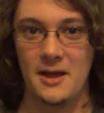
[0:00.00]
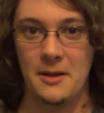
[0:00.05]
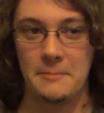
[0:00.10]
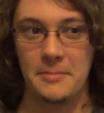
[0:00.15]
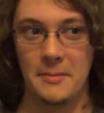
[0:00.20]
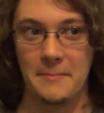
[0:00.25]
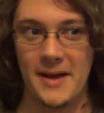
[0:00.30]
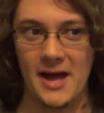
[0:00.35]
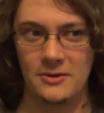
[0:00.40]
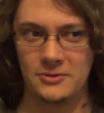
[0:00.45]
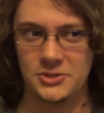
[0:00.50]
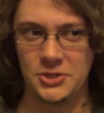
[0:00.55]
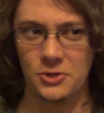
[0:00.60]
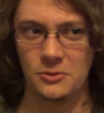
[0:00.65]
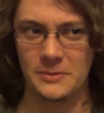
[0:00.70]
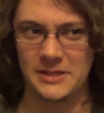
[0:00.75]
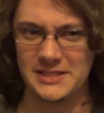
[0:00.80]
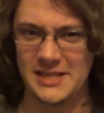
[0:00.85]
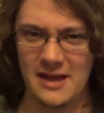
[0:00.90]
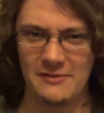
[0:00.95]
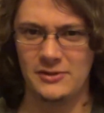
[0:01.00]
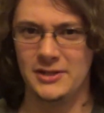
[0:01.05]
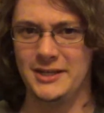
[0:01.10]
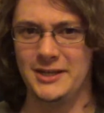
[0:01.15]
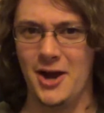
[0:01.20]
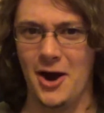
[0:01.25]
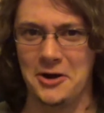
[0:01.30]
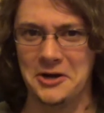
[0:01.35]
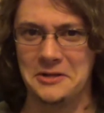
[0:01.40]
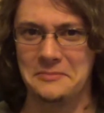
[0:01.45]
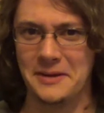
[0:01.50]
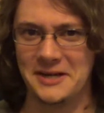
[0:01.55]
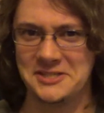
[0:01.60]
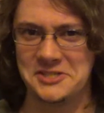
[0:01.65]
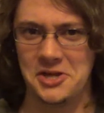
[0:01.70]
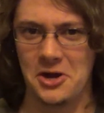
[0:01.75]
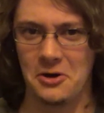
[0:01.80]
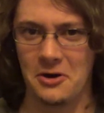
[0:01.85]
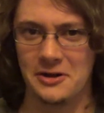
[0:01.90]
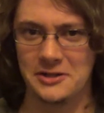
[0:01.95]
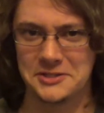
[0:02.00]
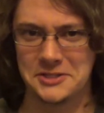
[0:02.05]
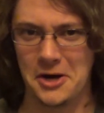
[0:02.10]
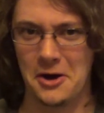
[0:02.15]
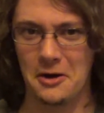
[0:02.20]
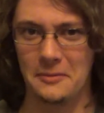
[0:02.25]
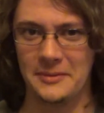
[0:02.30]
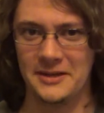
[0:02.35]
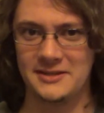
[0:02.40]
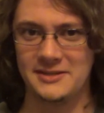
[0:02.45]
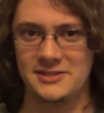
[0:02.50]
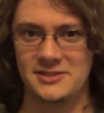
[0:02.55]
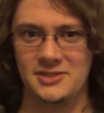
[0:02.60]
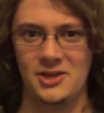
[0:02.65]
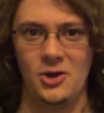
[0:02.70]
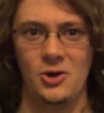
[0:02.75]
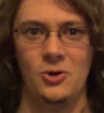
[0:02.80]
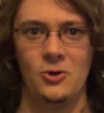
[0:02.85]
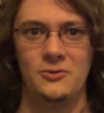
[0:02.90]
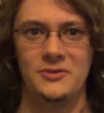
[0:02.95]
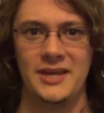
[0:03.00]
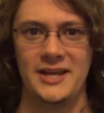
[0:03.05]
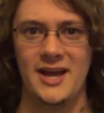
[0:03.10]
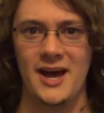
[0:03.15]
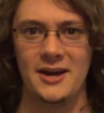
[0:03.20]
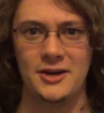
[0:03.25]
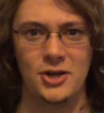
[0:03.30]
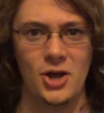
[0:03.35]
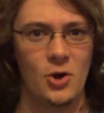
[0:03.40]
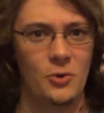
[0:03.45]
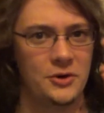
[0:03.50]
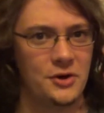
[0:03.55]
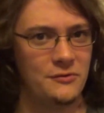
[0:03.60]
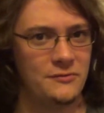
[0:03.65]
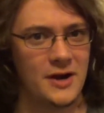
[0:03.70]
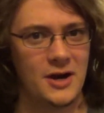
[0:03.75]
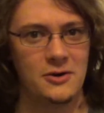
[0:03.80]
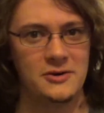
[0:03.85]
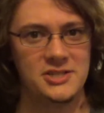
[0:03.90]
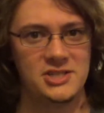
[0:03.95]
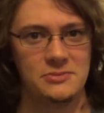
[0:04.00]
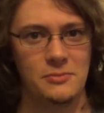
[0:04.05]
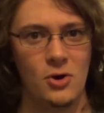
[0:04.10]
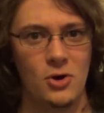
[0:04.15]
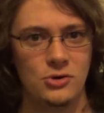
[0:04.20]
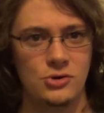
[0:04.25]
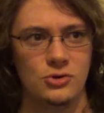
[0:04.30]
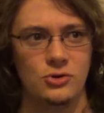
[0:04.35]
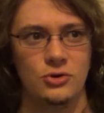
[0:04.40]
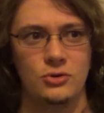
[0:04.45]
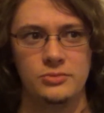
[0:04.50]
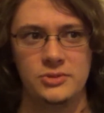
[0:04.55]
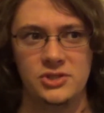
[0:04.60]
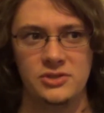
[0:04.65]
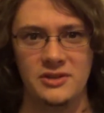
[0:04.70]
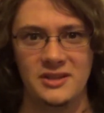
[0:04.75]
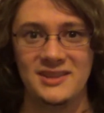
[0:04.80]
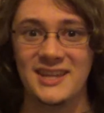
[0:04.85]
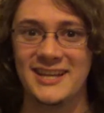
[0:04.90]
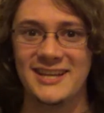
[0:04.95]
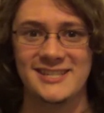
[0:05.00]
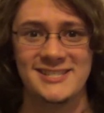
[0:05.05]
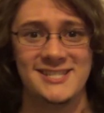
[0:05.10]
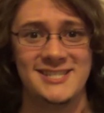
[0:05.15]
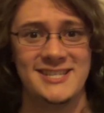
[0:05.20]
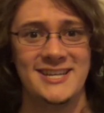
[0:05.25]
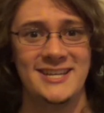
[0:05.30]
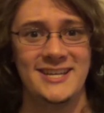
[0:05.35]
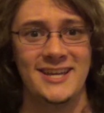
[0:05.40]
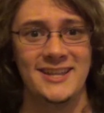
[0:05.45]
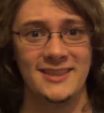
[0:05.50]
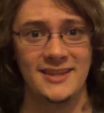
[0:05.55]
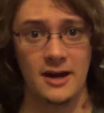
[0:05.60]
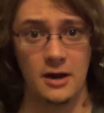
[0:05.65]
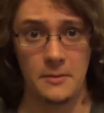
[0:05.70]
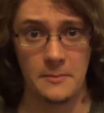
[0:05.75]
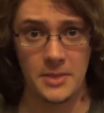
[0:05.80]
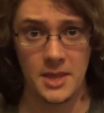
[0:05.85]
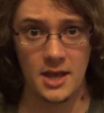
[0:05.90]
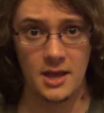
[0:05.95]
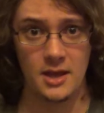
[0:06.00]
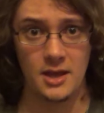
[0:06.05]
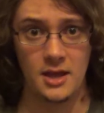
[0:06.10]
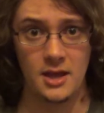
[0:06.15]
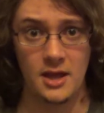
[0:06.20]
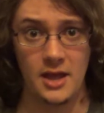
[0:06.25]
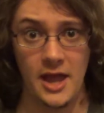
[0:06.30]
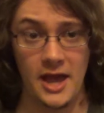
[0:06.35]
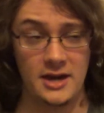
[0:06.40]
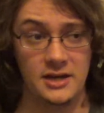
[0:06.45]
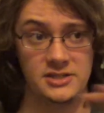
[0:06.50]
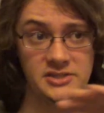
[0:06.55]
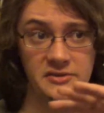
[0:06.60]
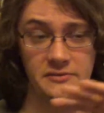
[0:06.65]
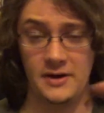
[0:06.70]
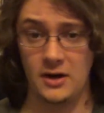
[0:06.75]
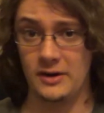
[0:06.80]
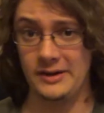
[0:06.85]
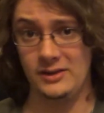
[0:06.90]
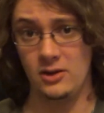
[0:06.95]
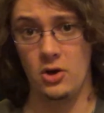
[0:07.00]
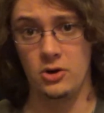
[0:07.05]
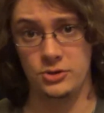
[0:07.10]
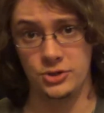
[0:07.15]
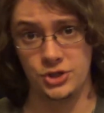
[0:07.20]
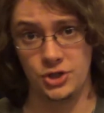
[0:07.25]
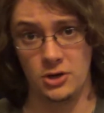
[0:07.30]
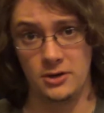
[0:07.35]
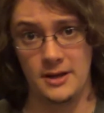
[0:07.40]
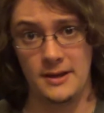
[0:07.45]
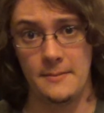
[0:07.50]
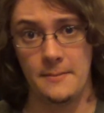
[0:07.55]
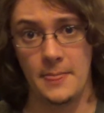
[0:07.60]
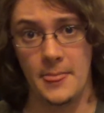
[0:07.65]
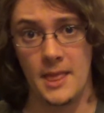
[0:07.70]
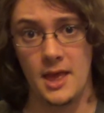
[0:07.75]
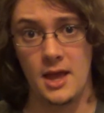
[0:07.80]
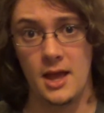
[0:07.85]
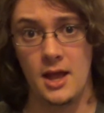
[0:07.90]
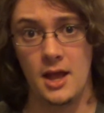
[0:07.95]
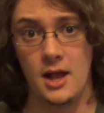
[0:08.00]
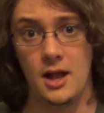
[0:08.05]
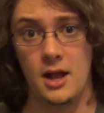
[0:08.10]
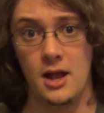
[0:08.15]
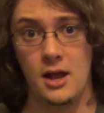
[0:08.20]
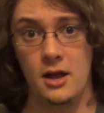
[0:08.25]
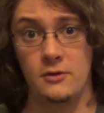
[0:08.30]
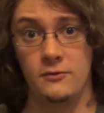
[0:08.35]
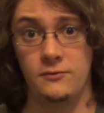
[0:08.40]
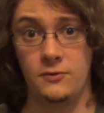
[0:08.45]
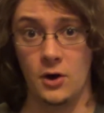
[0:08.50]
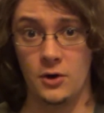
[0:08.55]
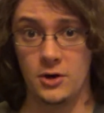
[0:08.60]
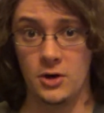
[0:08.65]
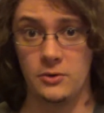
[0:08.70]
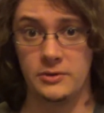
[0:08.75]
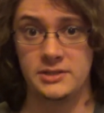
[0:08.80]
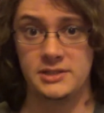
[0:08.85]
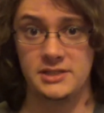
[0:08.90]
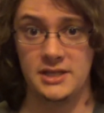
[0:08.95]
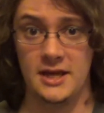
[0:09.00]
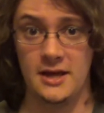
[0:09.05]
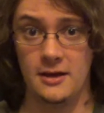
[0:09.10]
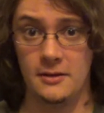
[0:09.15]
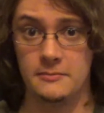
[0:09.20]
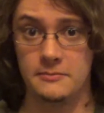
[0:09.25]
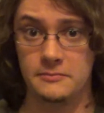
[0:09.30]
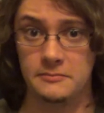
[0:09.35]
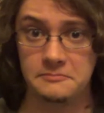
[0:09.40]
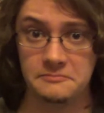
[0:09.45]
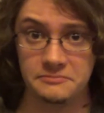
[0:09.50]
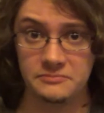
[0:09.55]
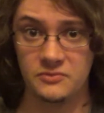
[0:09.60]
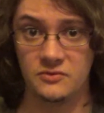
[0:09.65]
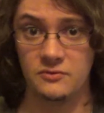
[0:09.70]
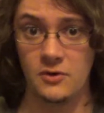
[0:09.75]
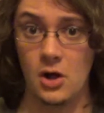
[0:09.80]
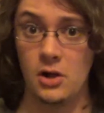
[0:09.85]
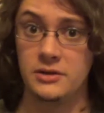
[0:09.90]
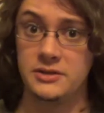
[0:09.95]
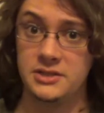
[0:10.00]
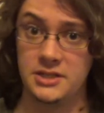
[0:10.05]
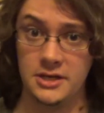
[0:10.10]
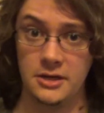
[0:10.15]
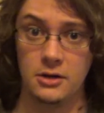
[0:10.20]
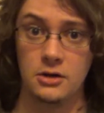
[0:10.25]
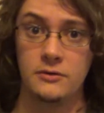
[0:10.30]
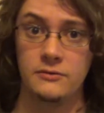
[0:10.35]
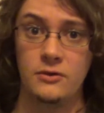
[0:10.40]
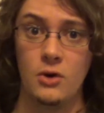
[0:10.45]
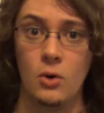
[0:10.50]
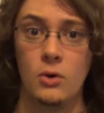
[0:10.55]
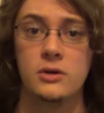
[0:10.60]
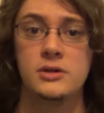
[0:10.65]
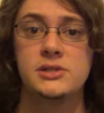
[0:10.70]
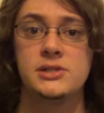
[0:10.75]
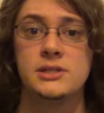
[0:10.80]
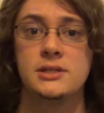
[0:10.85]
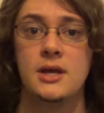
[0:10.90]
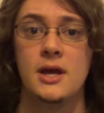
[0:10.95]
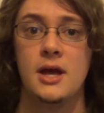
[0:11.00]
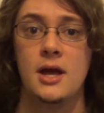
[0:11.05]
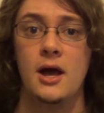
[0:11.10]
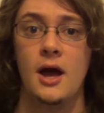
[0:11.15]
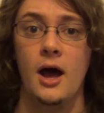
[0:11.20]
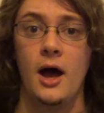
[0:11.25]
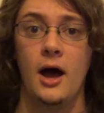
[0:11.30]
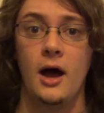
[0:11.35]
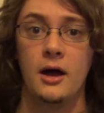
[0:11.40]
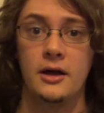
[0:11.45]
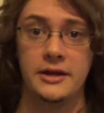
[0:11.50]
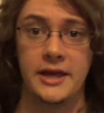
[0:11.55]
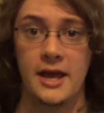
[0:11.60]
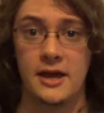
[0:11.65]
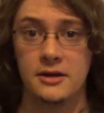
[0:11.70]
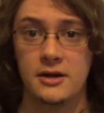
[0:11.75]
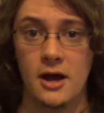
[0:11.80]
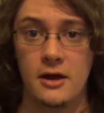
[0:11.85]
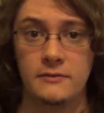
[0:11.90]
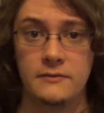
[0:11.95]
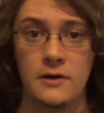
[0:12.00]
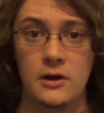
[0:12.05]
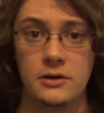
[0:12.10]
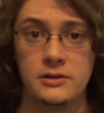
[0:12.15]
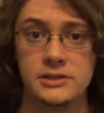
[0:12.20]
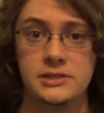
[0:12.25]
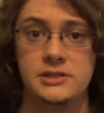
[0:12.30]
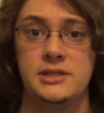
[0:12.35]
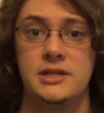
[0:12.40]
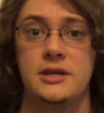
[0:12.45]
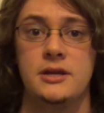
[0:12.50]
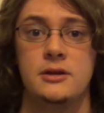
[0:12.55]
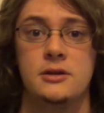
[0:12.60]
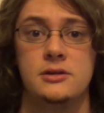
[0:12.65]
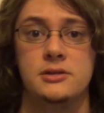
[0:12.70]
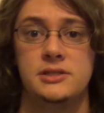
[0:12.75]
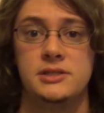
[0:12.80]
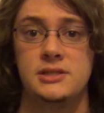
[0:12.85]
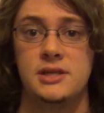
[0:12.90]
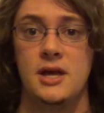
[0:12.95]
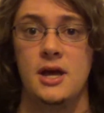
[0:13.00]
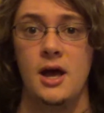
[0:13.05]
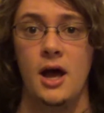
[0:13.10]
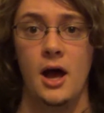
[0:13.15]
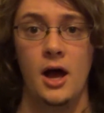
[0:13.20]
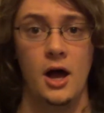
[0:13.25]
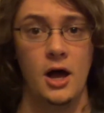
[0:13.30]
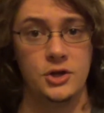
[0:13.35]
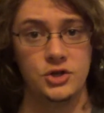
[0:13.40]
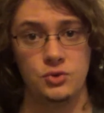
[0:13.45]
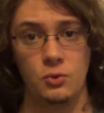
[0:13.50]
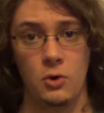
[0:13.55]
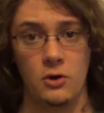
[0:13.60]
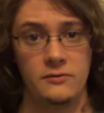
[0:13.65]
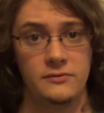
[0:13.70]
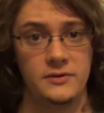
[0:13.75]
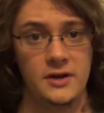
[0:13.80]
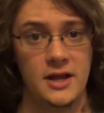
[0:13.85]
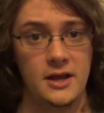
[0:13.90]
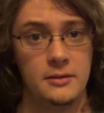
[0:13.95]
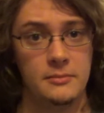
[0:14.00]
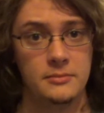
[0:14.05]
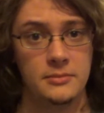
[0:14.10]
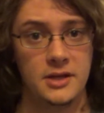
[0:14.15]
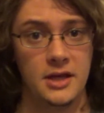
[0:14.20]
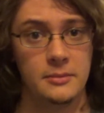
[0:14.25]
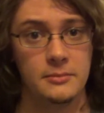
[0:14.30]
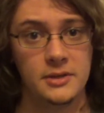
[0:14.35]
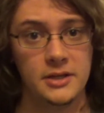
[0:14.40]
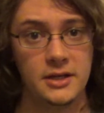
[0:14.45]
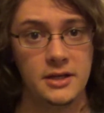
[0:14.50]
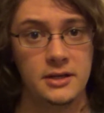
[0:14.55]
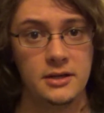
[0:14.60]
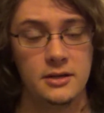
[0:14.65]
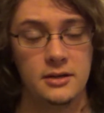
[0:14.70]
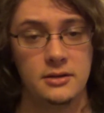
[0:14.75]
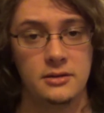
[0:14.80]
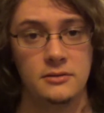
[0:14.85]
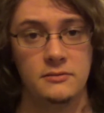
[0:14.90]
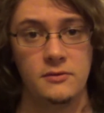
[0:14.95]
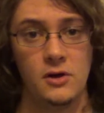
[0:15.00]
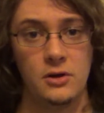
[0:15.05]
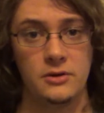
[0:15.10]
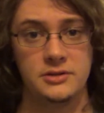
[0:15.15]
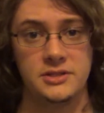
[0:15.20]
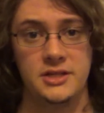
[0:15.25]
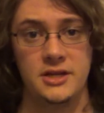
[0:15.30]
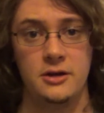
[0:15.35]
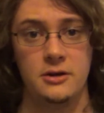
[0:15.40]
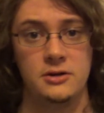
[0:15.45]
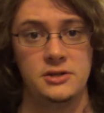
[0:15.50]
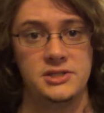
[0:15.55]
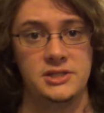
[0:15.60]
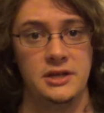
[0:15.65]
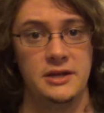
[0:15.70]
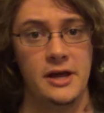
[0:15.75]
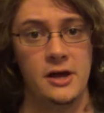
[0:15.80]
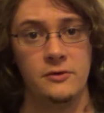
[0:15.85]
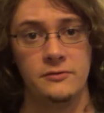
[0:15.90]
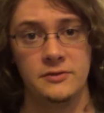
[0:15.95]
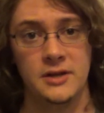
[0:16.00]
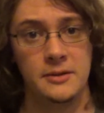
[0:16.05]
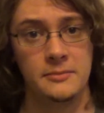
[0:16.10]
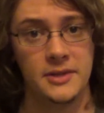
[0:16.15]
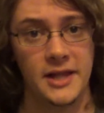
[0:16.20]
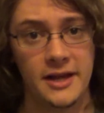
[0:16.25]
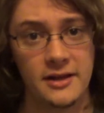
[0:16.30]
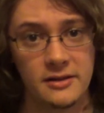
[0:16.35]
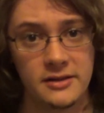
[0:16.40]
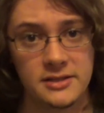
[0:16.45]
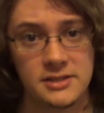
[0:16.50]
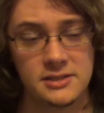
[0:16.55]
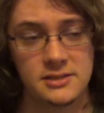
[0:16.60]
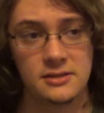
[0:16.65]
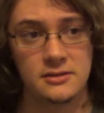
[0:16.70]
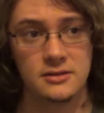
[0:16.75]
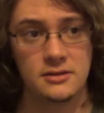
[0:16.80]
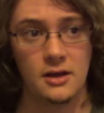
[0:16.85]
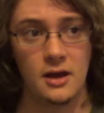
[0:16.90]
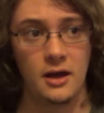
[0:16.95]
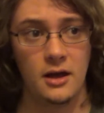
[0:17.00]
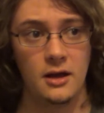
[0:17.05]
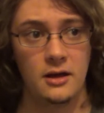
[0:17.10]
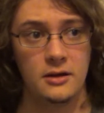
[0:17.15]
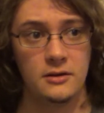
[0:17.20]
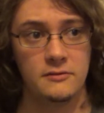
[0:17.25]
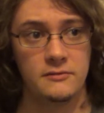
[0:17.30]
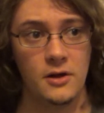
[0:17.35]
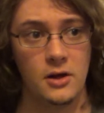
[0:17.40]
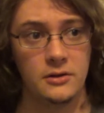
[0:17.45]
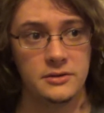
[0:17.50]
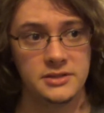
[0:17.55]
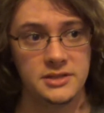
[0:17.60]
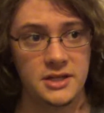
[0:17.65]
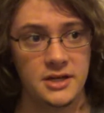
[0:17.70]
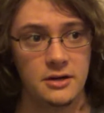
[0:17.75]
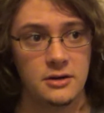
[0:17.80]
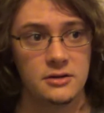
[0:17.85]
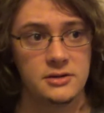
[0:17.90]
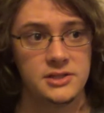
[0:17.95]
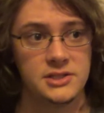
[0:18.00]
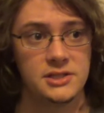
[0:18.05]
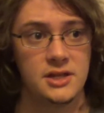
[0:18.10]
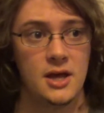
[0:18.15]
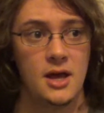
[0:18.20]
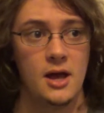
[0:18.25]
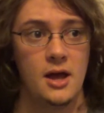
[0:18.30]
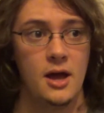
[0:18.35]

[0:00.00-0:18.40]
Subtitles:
But Mount Doom is heavily guarded by Sauron's army, so they gotta go in a very small group so that they can sneak in there. And it's a very long journey. Frodo and Sam volunteer, of course. Gandalf volunteers. A dwarf named Gimli volunteers. An elf named Legolas volunteers.